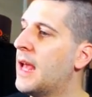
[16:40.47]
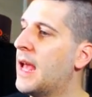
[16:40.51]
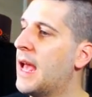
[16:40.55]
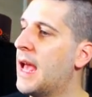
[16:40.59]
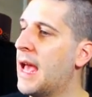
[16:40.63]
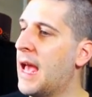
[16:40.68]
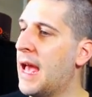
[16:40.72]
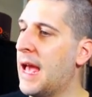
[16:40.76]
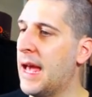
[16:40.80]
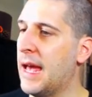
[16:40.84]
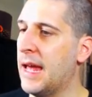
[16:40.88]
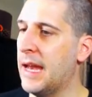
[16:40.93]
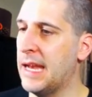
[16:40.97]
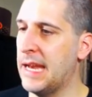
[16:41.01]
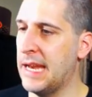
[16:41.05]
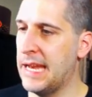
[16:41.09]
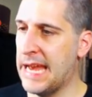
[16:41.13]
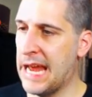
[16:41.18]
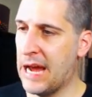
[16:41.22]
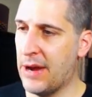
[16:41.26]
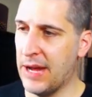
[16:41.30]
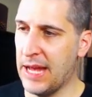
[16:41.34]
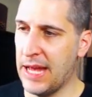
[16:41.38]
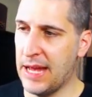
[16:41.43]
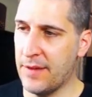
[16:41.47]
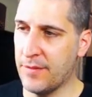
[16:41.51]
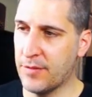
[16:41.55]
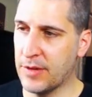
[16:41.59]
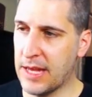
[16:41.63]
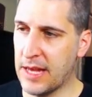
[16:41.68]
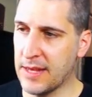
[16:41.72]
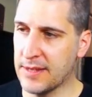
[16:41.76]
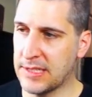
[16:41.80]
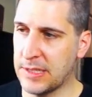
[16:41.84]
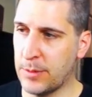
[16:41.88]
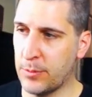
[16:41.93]
And now I have
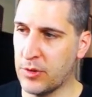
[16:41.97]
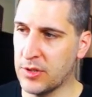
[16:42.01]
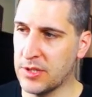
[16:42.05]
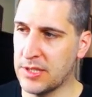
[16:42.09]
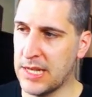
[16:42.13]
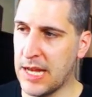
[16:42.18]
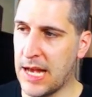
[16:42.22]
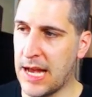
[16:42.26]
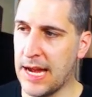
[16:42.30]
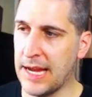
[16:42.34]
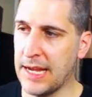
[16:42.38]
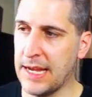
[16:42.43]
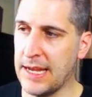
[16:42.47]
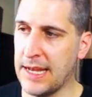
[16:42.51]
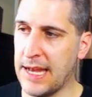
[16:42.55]
guess number is 9.